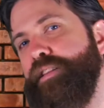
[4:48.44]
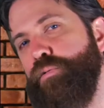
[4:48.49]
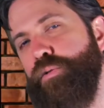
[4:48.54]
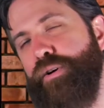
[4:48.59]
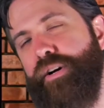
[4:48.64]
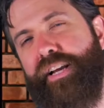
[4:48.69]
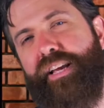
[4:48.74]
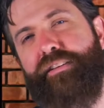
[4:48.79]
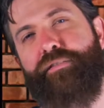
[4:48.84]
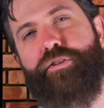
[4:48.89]
then we're
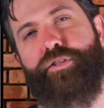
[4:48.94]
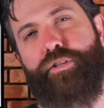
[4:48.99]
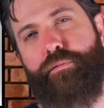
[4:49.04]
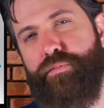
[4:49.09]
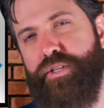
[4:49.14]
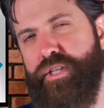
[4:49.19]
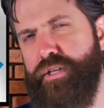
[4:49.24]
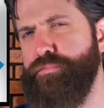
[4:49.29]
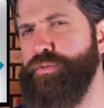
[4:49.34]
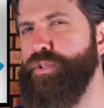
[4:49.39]
going to give you some
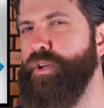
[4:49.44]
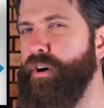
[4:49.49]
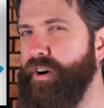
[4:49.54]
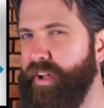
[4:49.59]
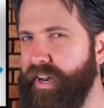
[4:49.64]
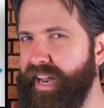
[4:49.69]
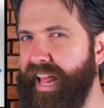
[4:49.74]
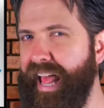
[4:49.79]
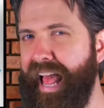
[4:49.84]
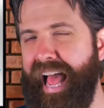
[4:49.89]
tips
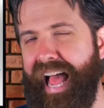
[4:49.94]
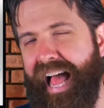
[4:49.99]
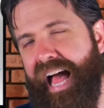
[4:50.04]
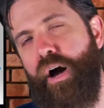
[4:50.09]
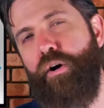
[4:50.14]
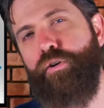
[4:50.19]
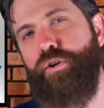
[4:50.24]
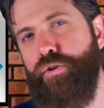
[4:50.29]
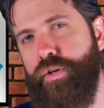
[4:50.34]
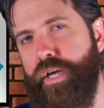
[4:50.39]
on
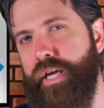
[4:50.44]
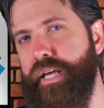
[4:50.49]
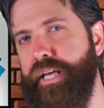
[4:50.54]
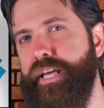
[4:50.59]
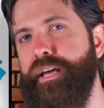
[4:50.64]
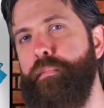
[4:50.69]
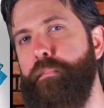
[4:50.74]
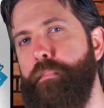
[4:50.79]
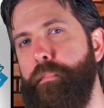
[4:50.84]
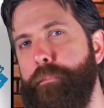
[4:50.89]
how you can
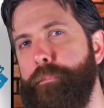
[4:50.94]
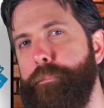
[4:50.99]
get